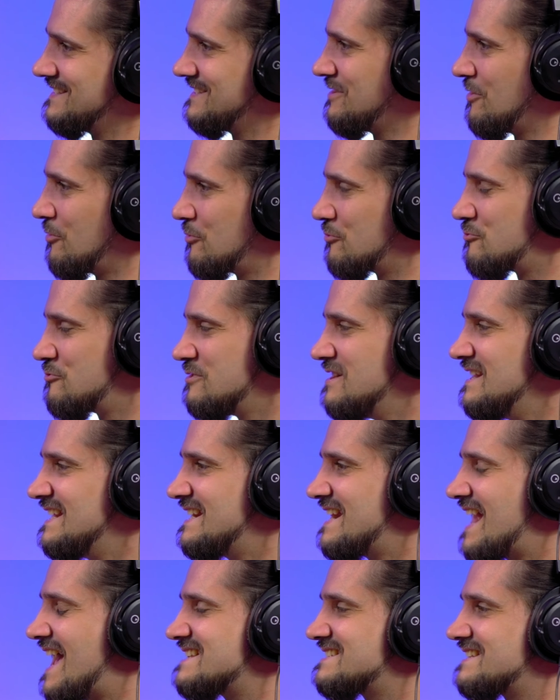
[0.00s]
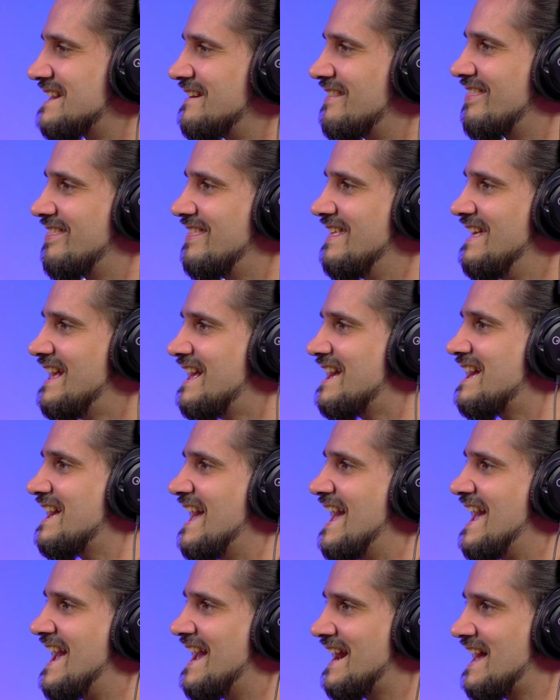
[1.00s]
know, really nice and thick.
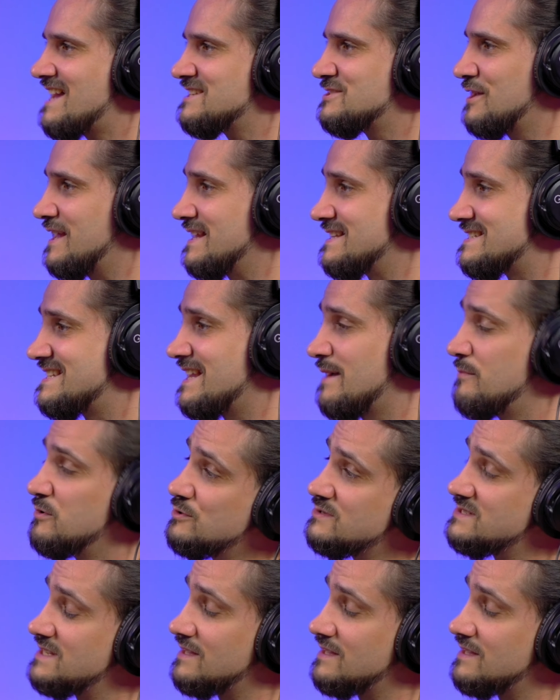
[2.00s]
And as you can see, I'm using